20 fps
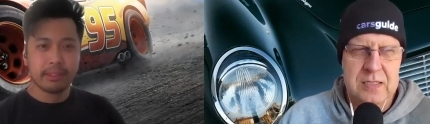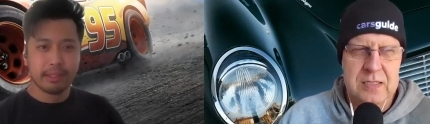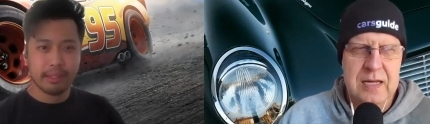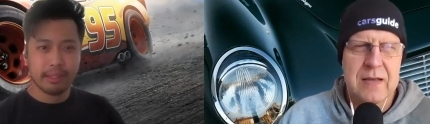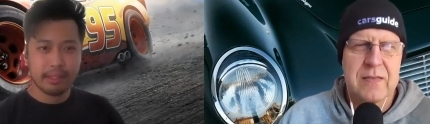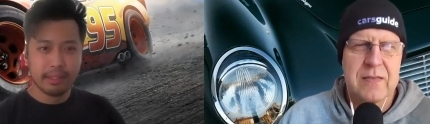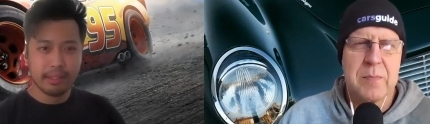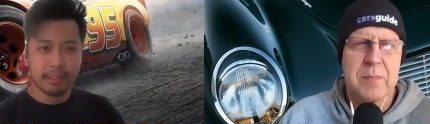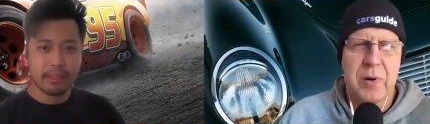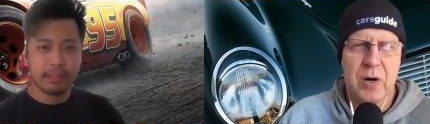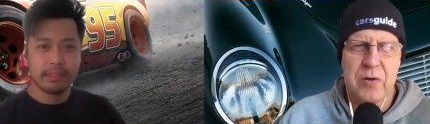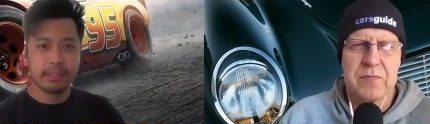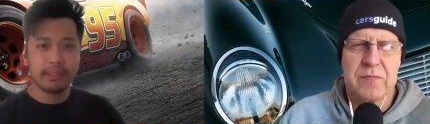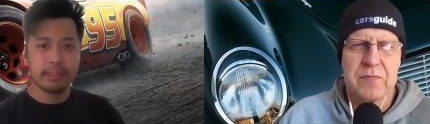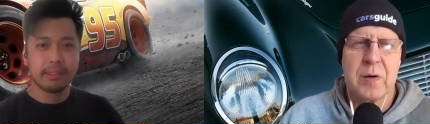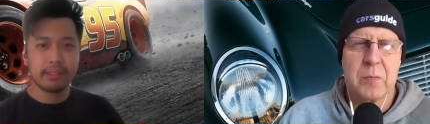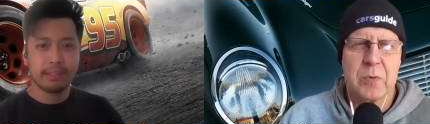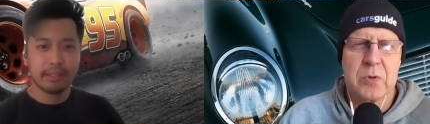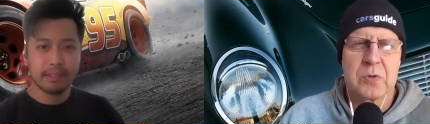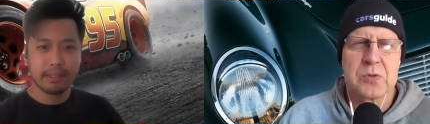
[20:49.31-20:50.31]
Speaker 1: I understand they're both
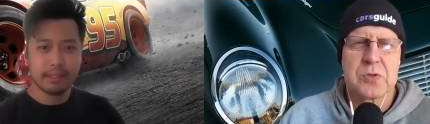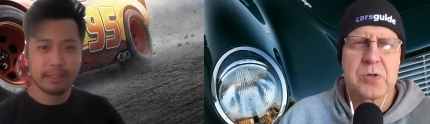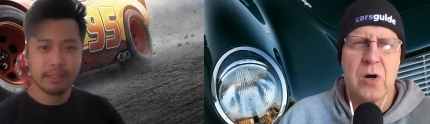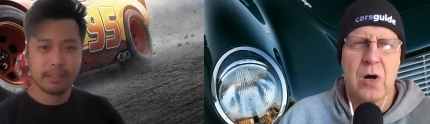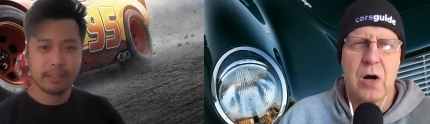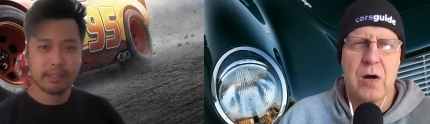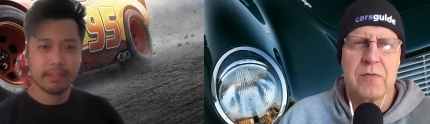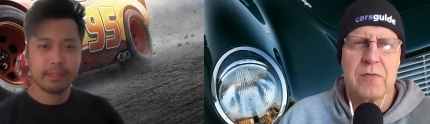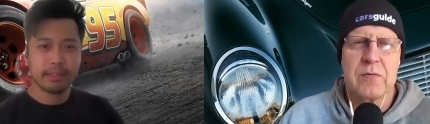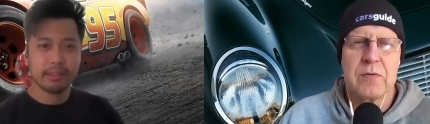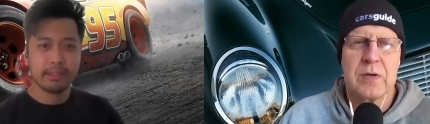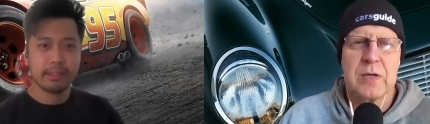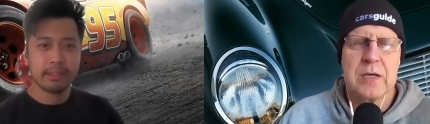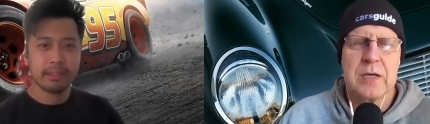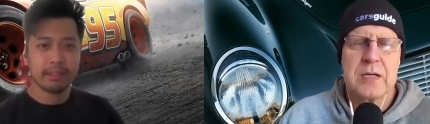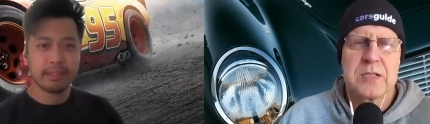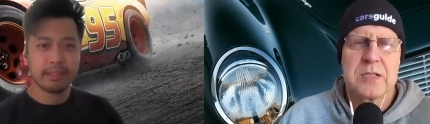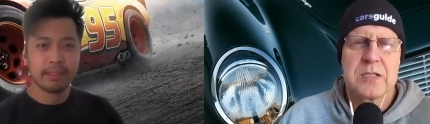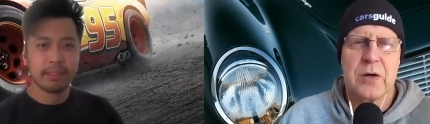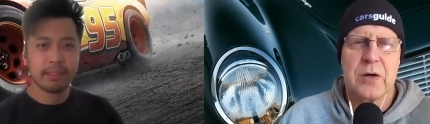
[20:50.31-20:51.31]
front wheel drive.
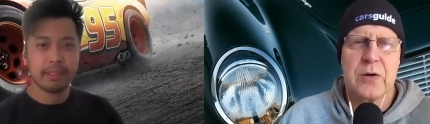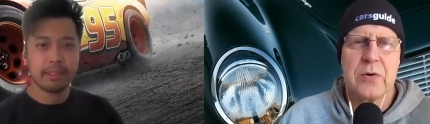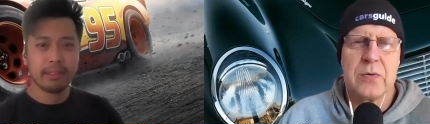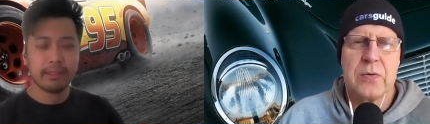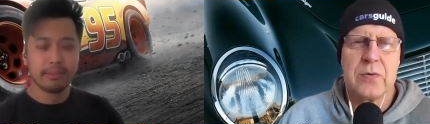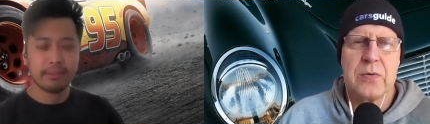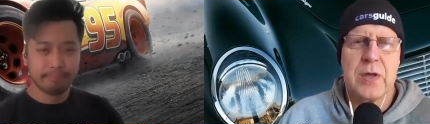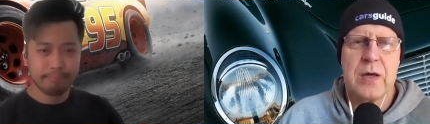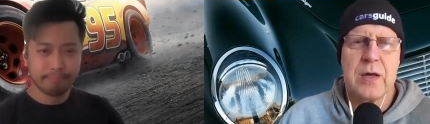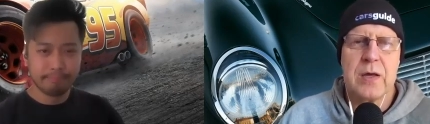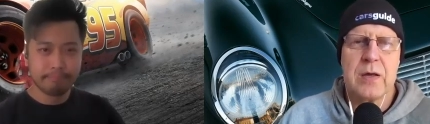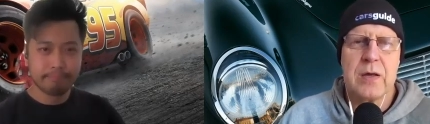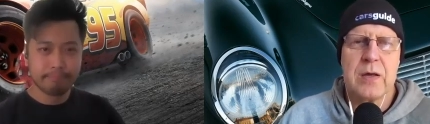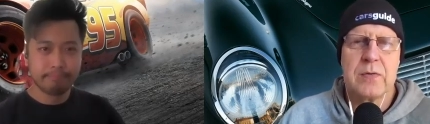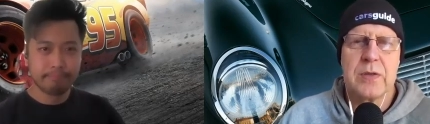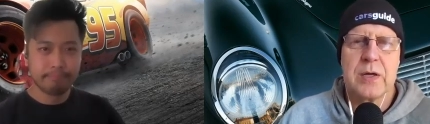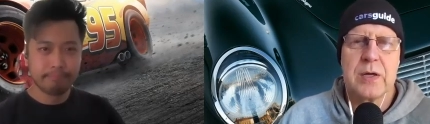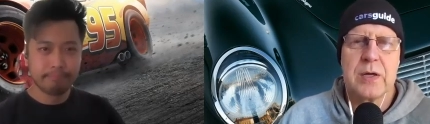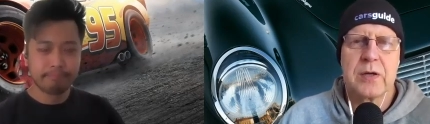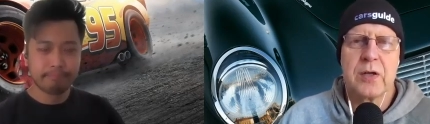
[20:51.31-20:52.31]
So they're
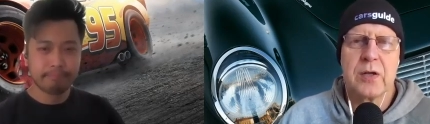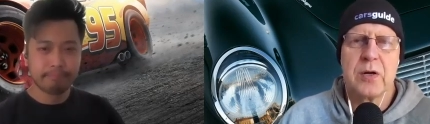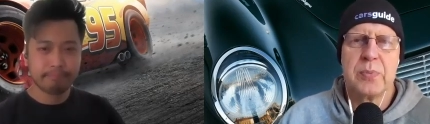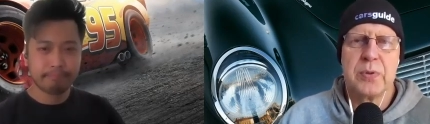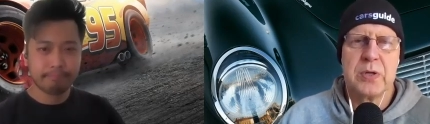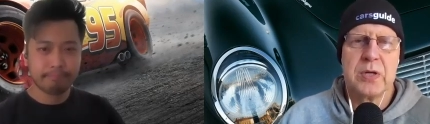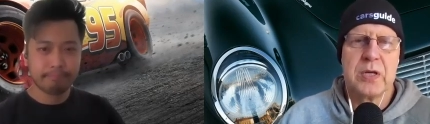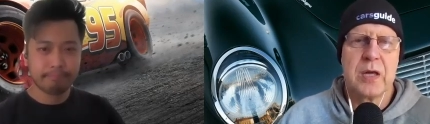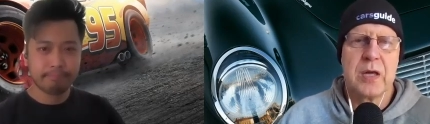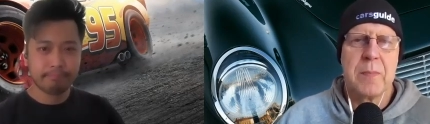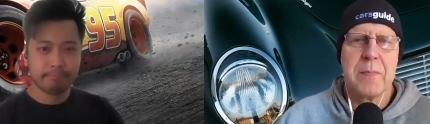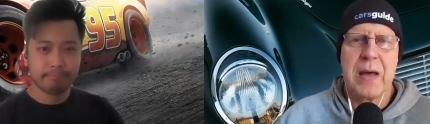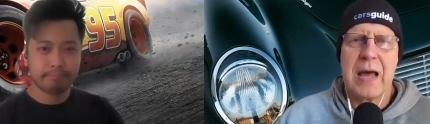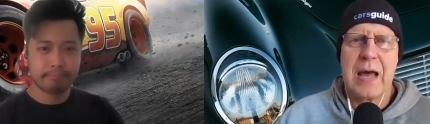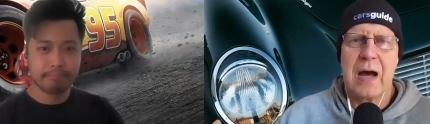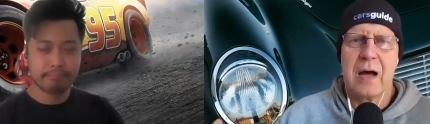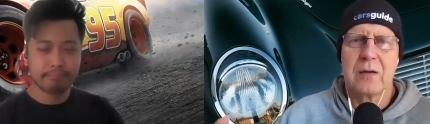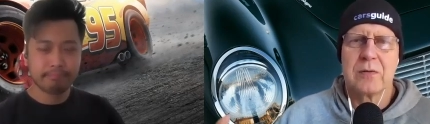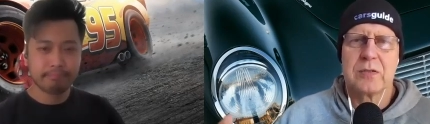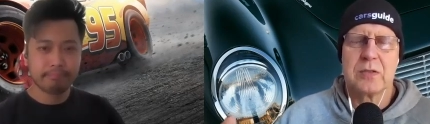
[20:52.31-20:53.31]
they're going to be
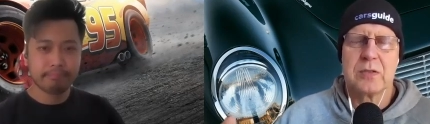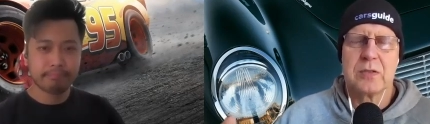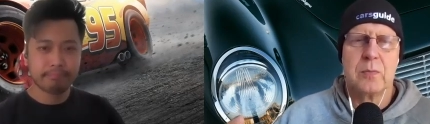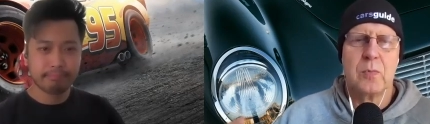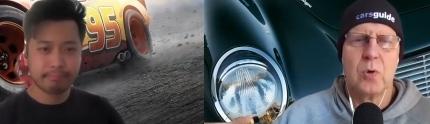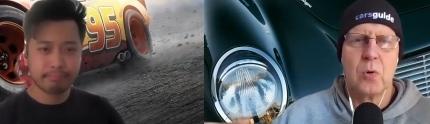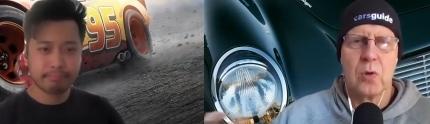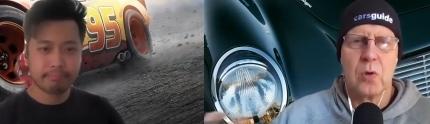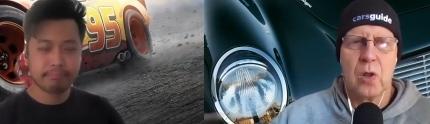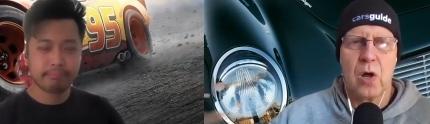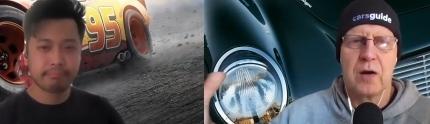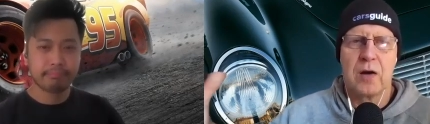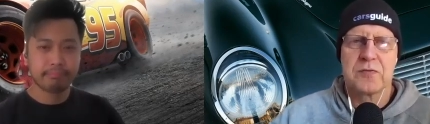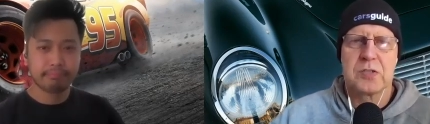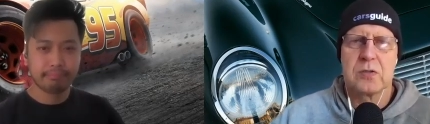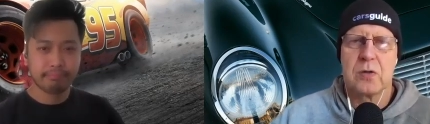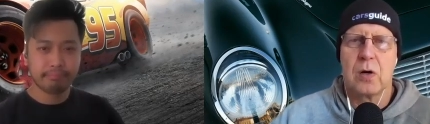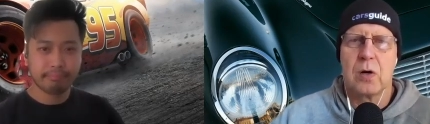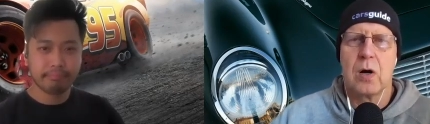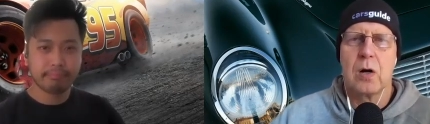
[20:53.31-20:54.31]
about your more
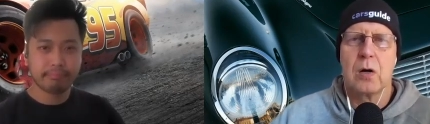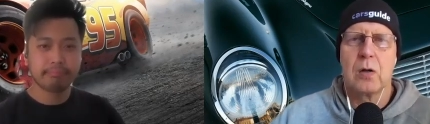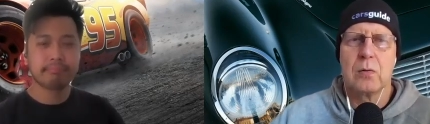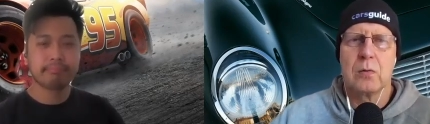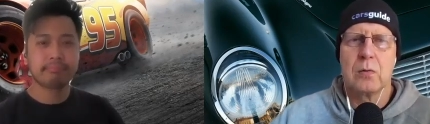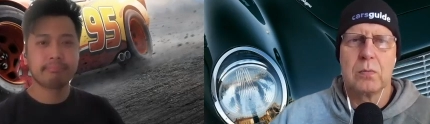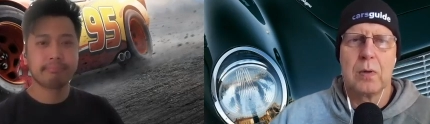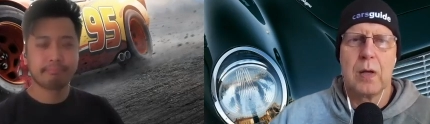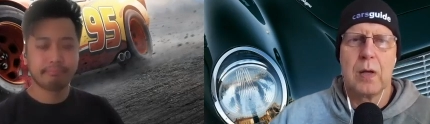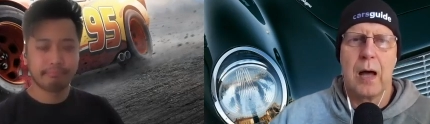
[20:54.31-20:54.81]
lifestyle.